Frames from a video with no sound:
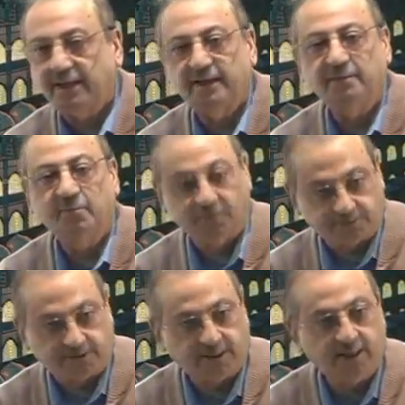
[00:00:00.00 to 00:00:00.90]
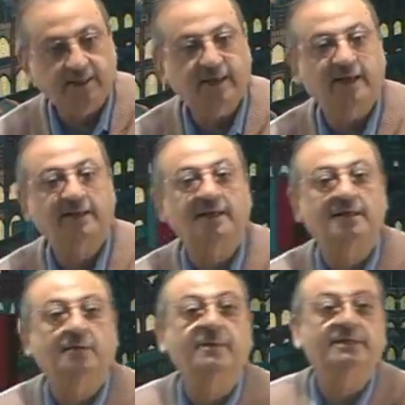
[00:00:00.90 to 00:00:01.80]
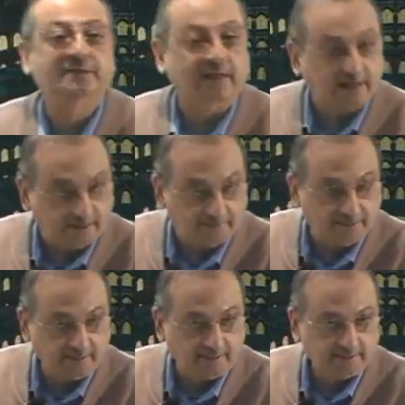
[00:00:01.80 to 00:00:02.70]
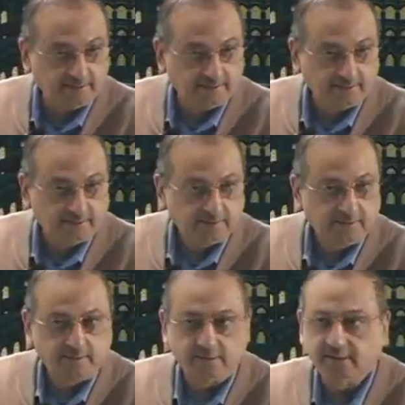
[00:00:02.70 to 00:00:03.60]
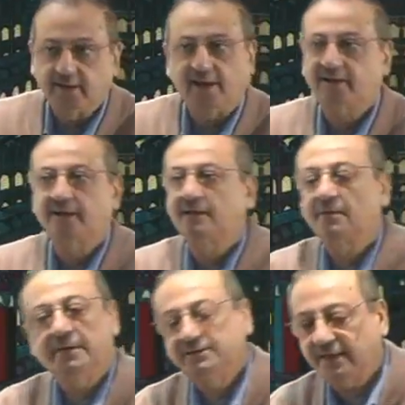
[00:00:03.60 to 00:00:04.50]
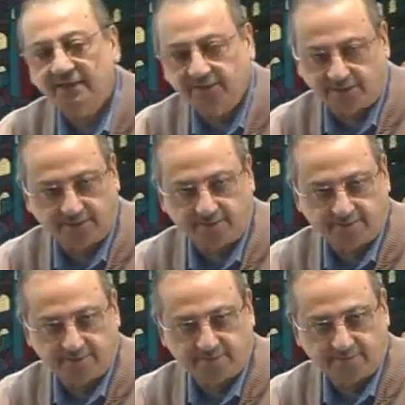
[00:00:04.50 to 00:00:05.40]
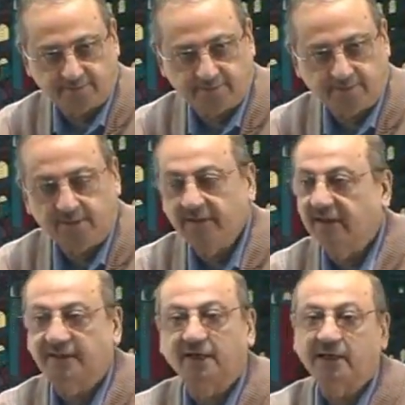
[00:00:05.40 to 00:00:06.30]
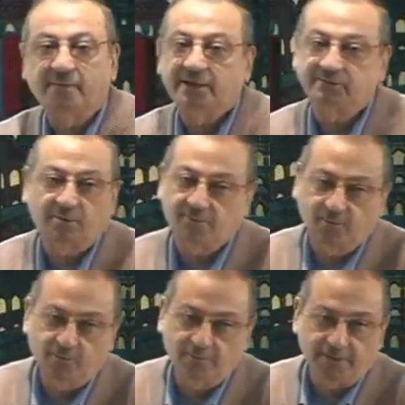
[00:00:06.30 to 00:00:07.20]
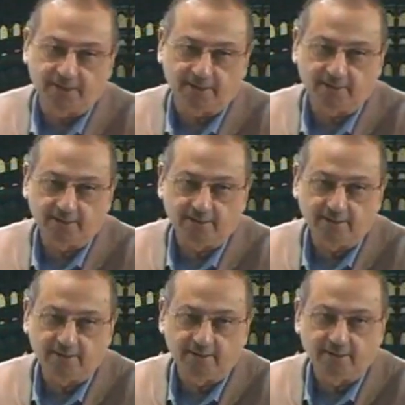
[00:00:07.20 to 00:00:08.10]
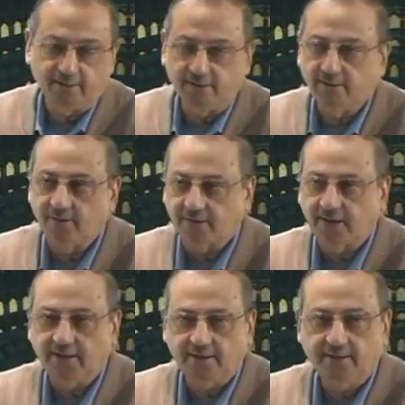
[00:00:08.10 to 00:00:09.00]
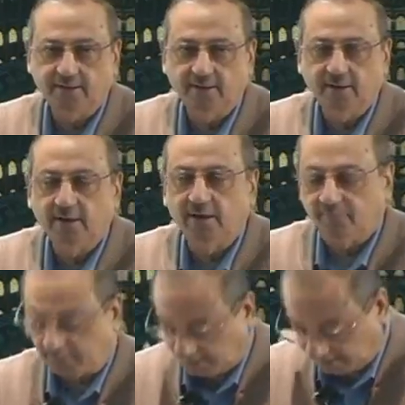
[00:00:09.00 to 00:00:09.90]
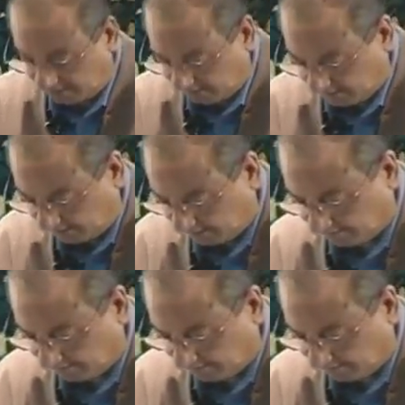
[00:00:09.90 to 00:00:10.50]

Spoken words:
mubtada, gair can come as a khabar, gair can come as anything. It can come as mafulun bihi. Okay? But here,